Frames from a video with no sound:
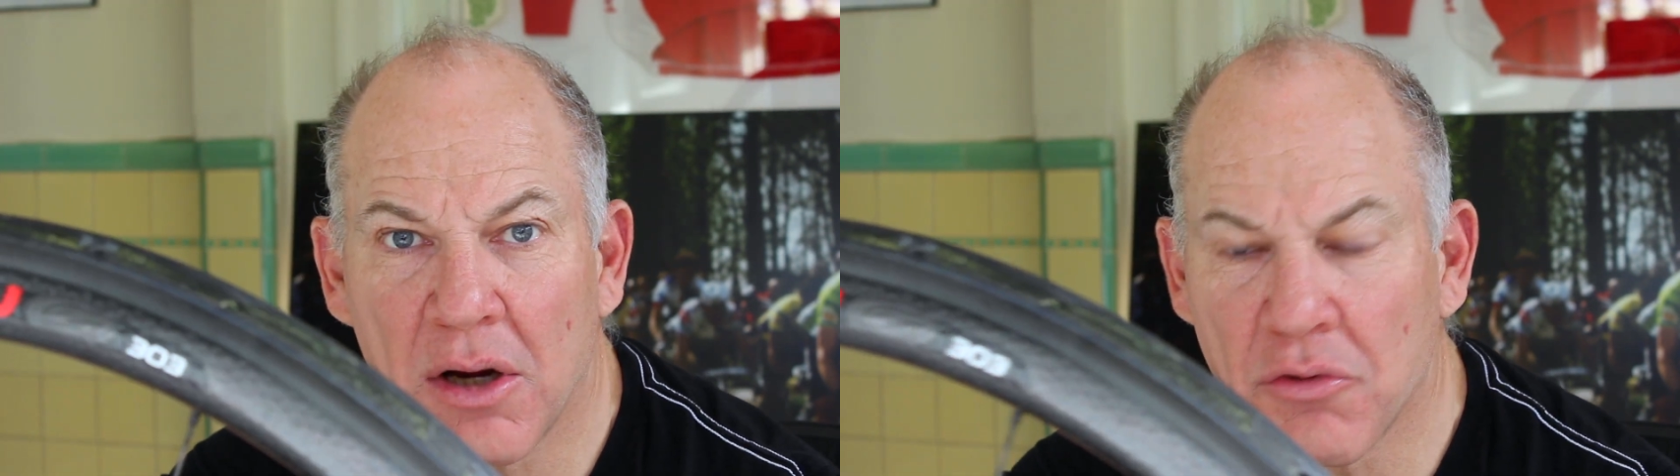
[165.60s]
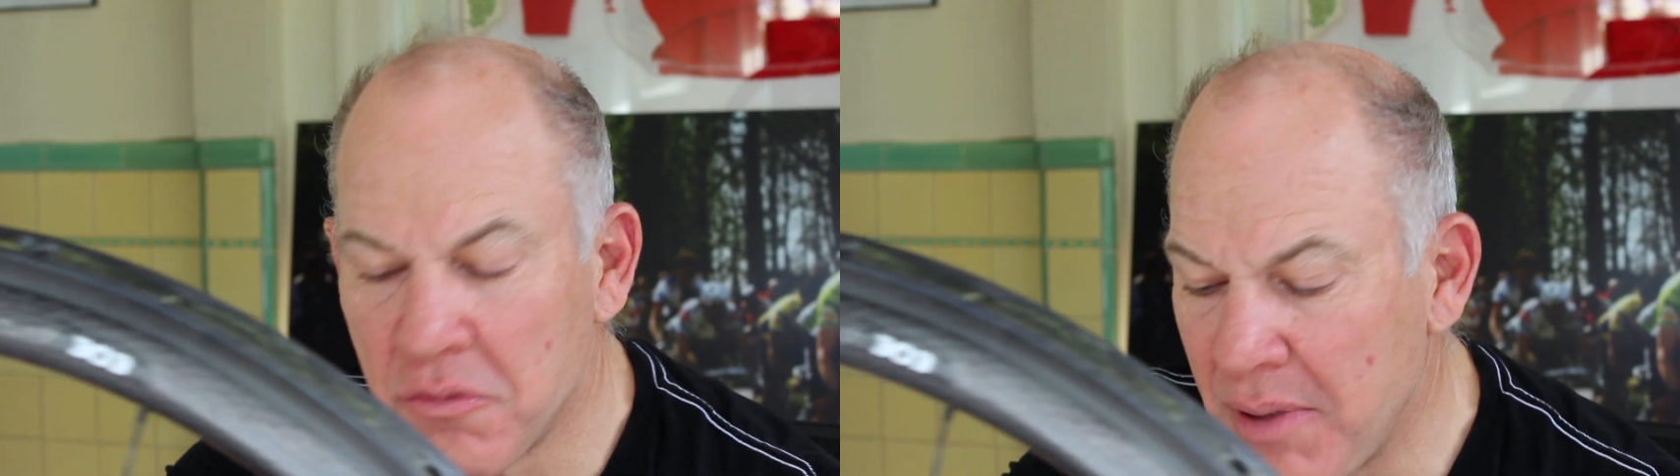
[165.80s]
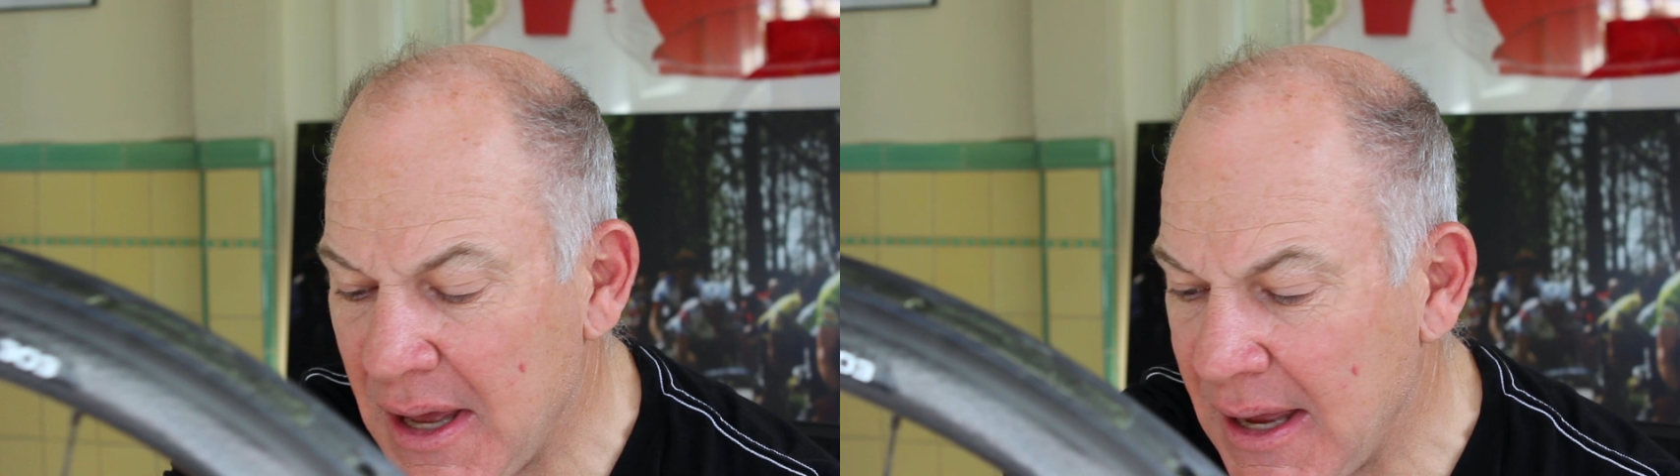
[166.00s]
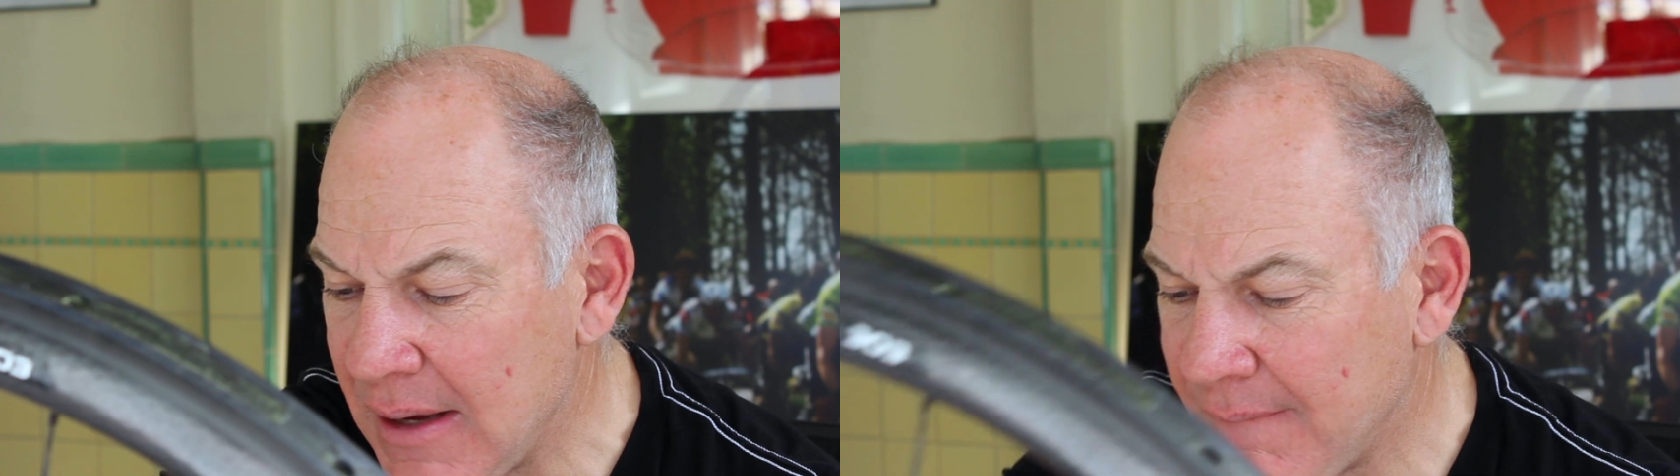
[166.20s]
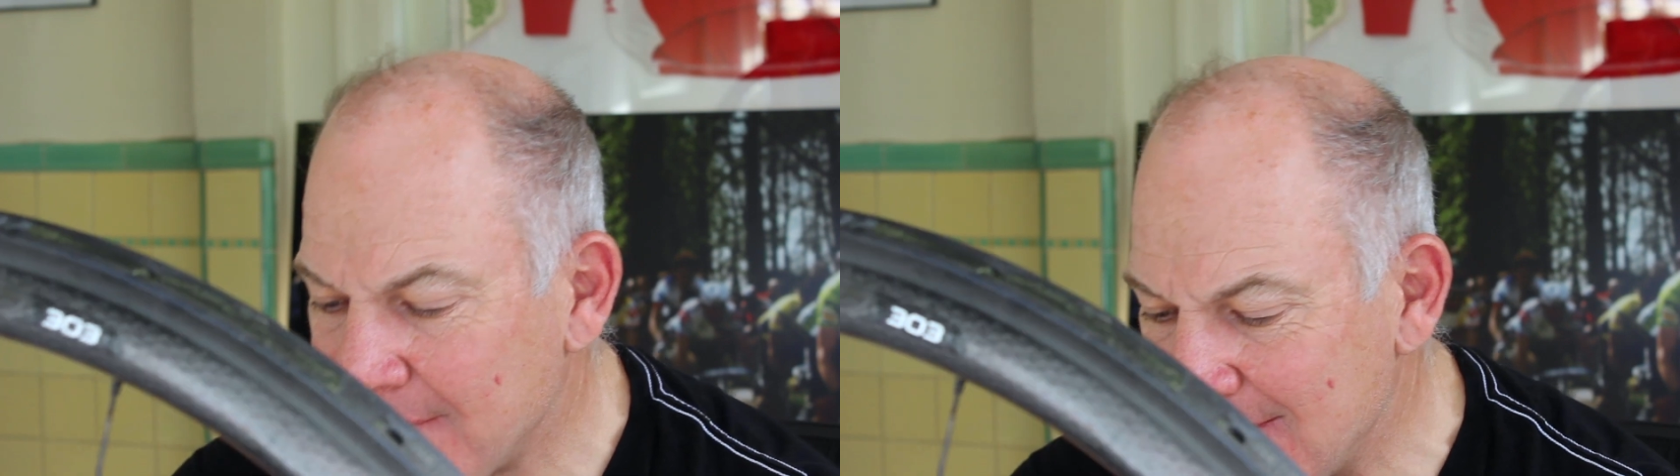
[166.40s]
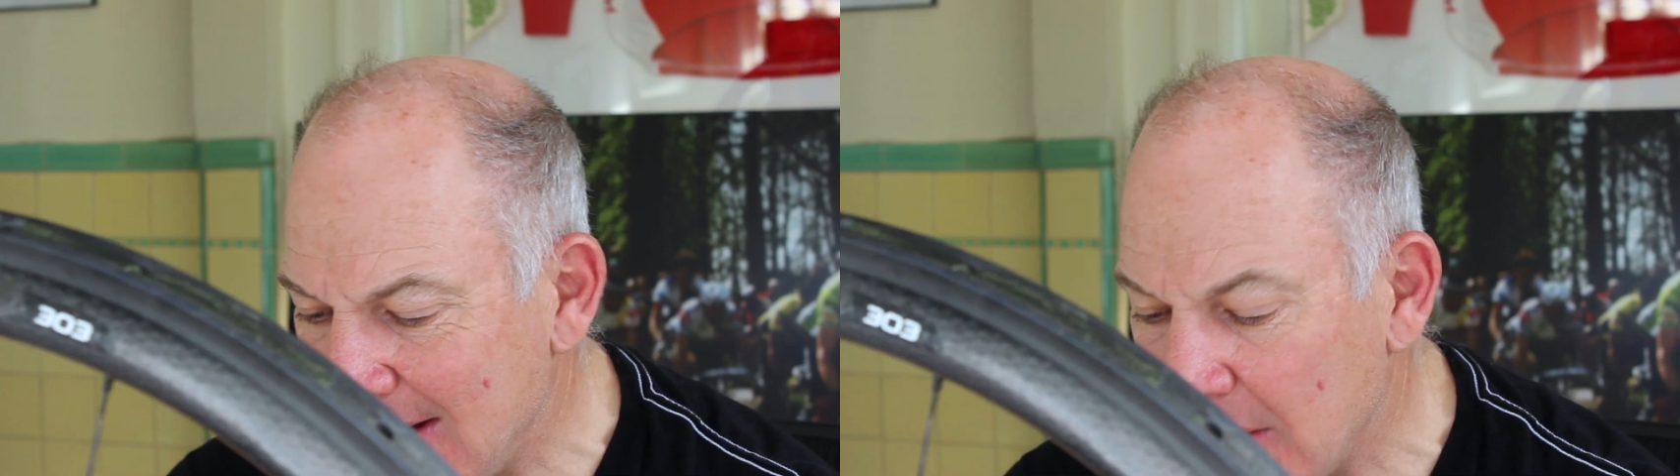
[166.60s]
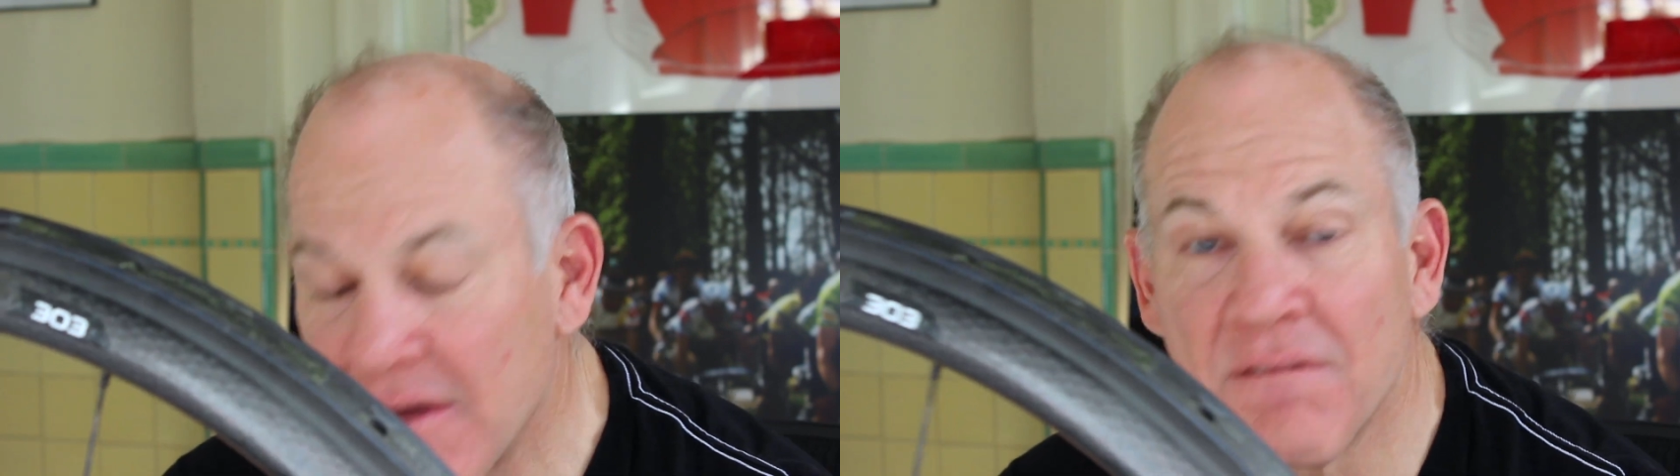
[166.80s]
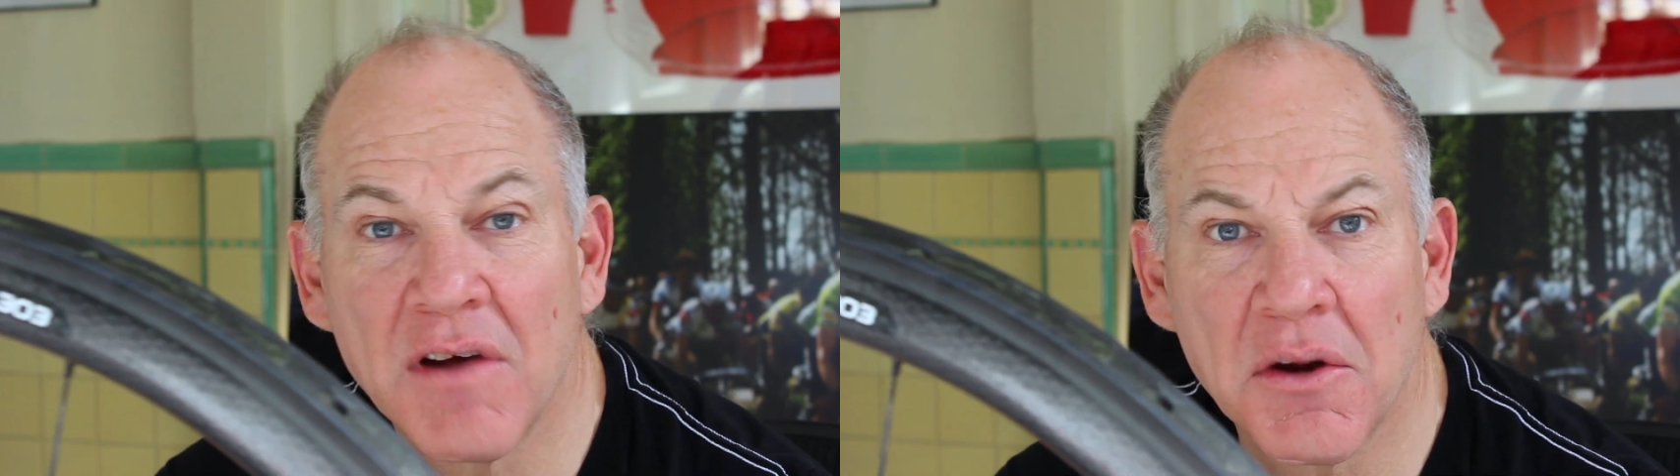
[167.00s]
Paris-Roubaix.
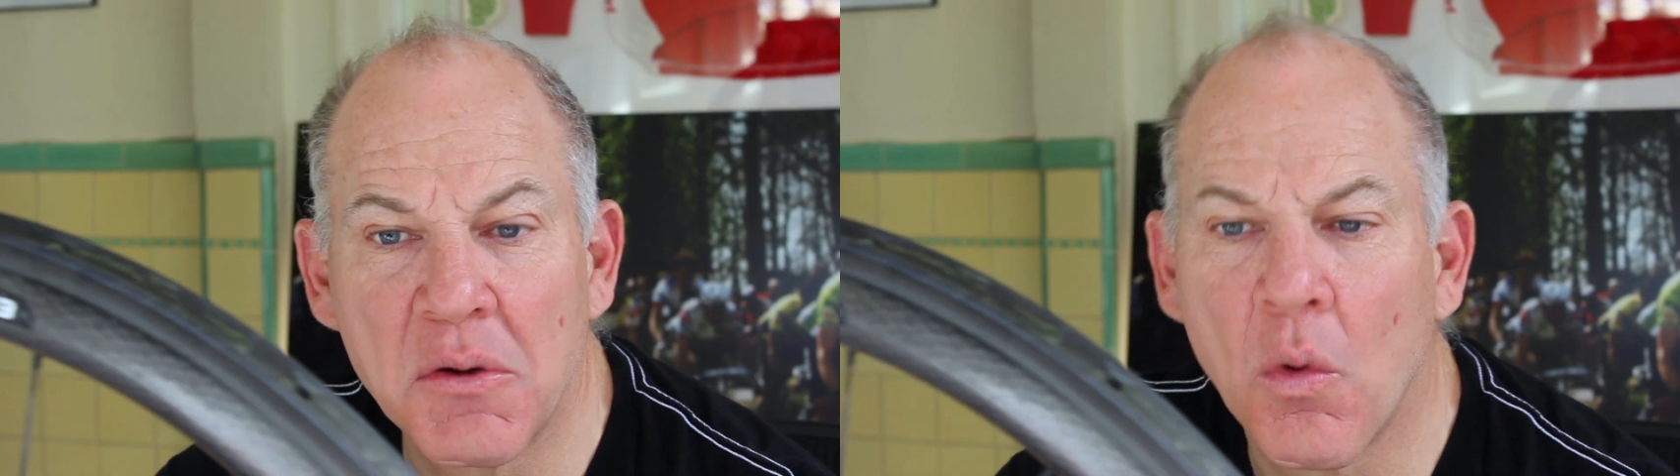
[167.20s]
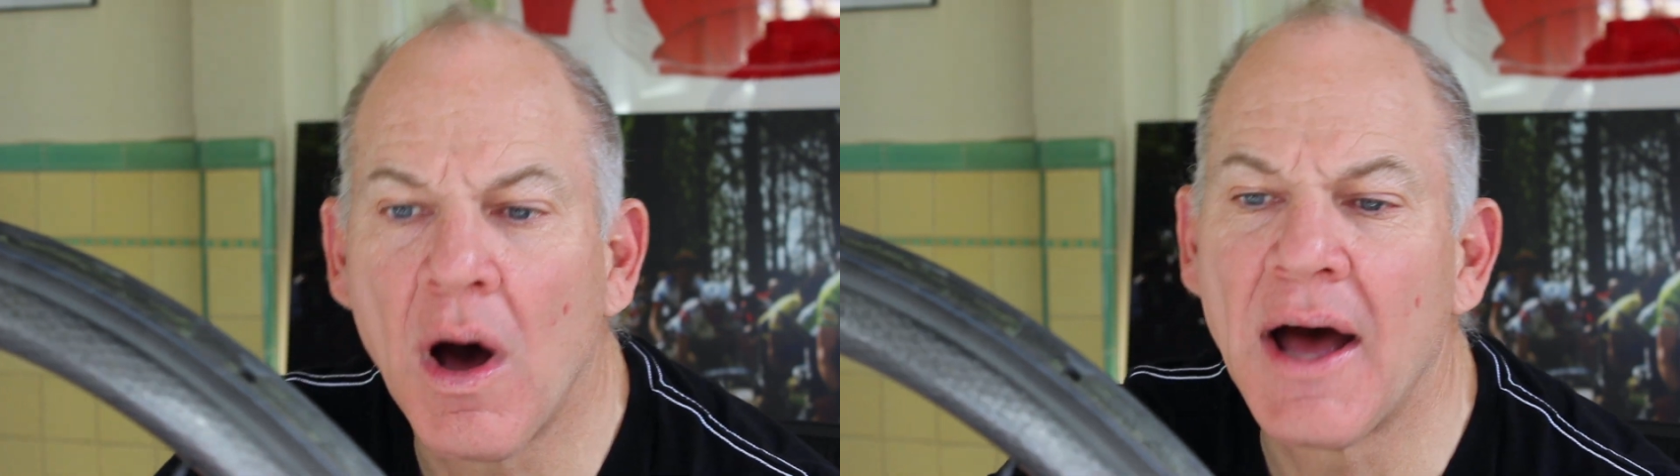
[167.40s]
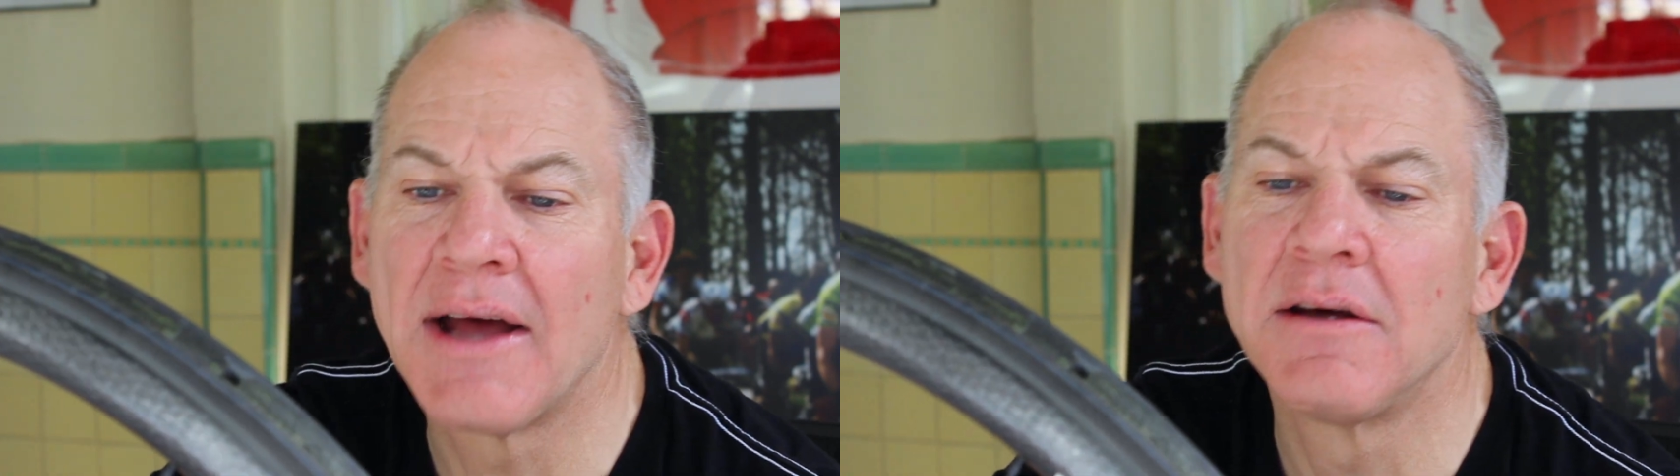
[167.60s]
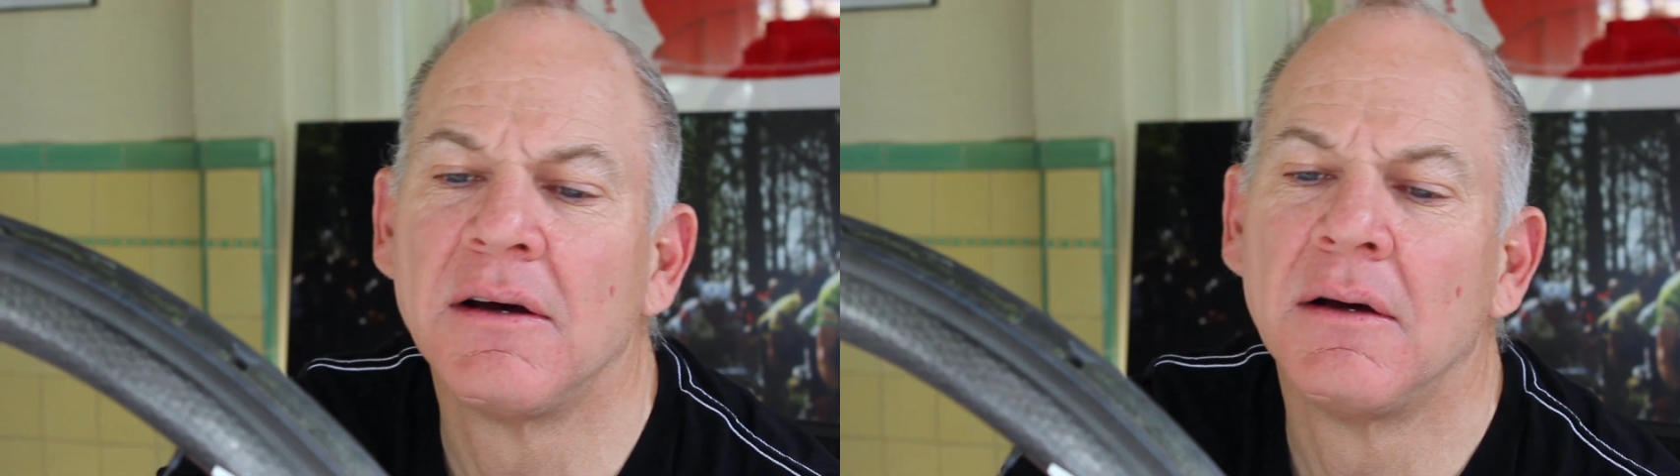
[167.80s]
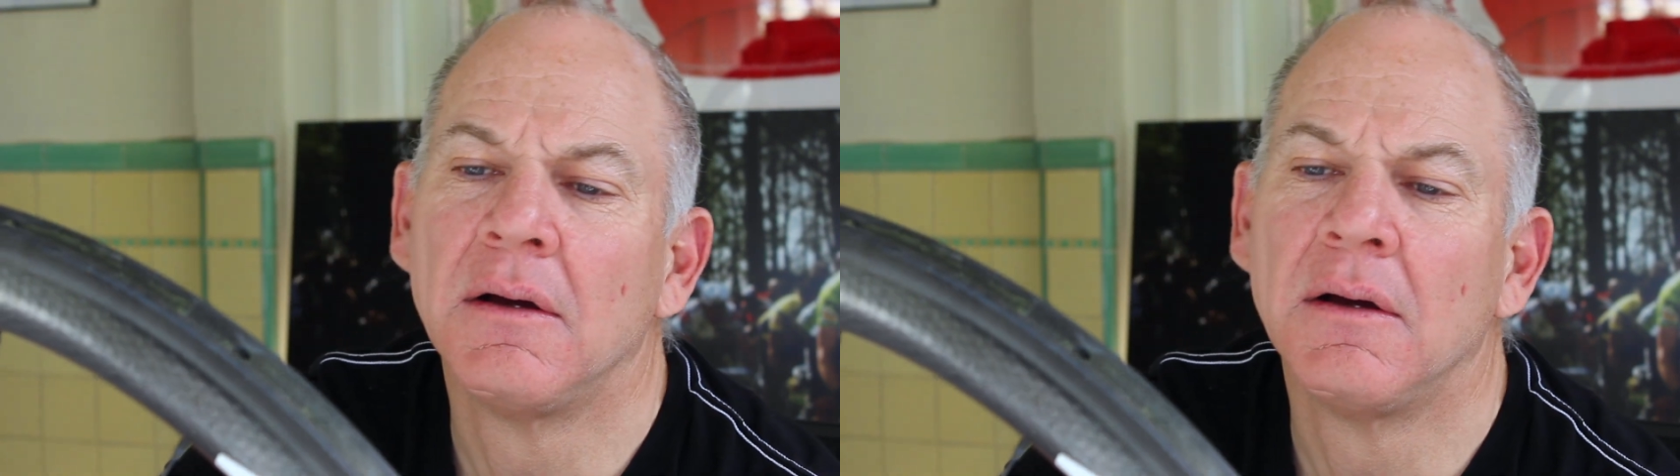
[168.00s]
They're very wide.